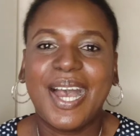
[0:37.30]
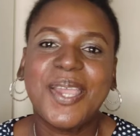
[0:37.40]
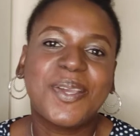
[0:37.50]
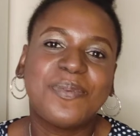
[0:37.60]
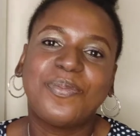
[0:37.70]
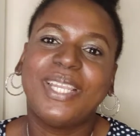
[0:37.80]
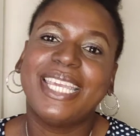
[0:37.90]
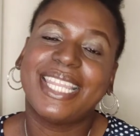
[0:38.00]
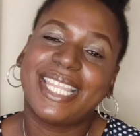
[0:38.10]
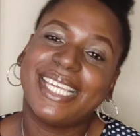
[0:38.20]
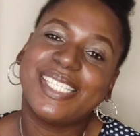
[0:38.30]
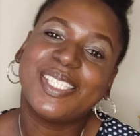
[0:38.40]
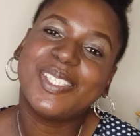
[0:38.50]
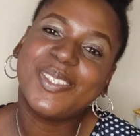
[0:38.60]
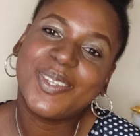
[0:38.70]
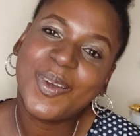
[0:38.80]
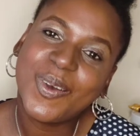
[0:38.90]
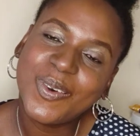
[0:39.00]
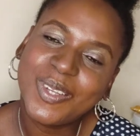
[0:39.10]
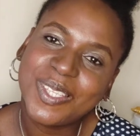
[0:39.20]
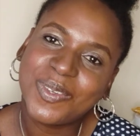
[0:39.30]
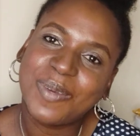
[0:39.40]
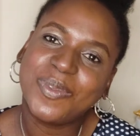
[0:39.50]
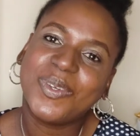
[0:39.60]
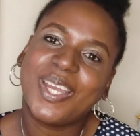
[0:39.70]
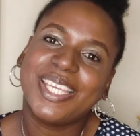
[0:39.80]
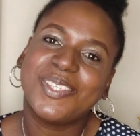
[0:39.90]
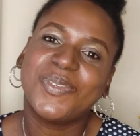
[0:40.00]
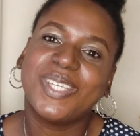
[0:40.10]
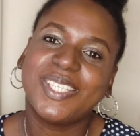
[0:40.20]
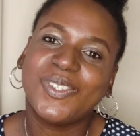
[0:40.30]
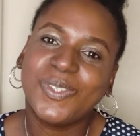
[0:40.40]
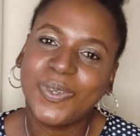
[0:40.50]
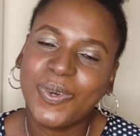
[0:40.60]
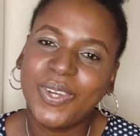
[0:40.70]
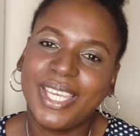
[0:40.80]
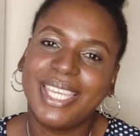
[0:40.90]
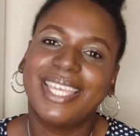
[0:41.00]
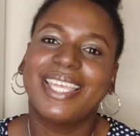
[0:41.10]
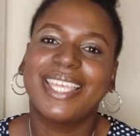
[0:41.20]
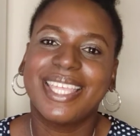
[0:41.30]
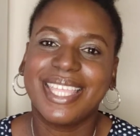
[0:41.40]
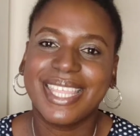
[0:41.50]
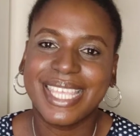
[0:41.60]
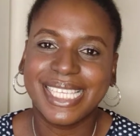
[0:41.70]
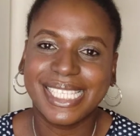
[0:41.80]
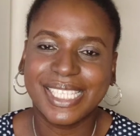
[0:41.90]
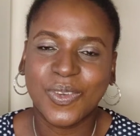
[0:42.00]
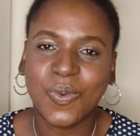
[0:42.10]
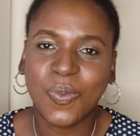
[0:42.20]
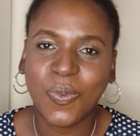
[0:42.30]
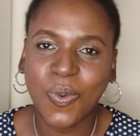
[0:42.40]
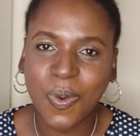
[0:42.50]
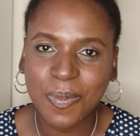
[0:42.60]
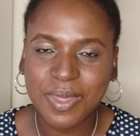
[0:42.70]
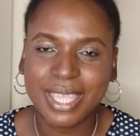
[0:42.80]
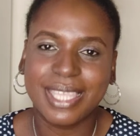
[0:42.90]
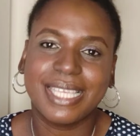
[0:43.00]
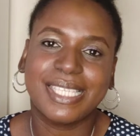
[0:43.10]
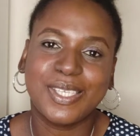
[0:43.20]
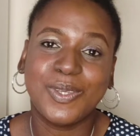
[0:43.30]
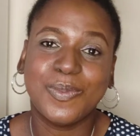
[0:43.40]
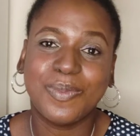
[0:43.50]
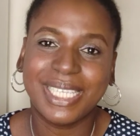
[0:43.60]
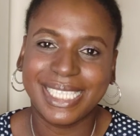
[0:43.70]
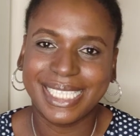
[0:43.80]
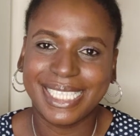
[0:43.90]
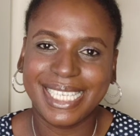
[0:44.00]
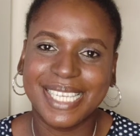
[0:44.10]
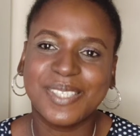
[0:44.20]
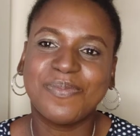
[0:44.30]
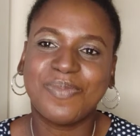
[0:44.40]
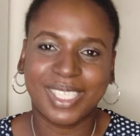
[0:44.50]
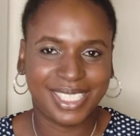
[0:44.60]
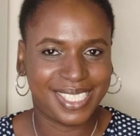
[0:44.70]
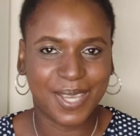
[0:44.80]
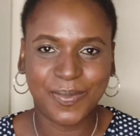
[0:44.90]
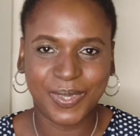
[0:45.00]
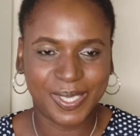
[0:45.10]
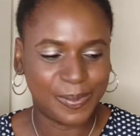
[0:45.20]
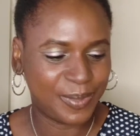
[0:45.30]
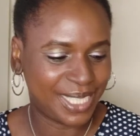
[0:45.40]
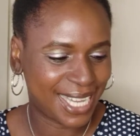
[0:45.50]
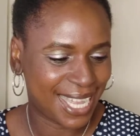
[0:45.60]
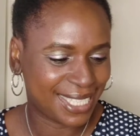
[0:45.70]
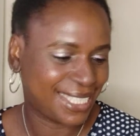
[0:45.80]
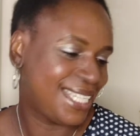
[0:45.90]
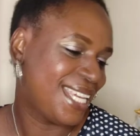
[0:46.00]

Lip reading: I complain that it's too cold. So I'm trying to enjoy this warmth, this humidity as much as I possibly can.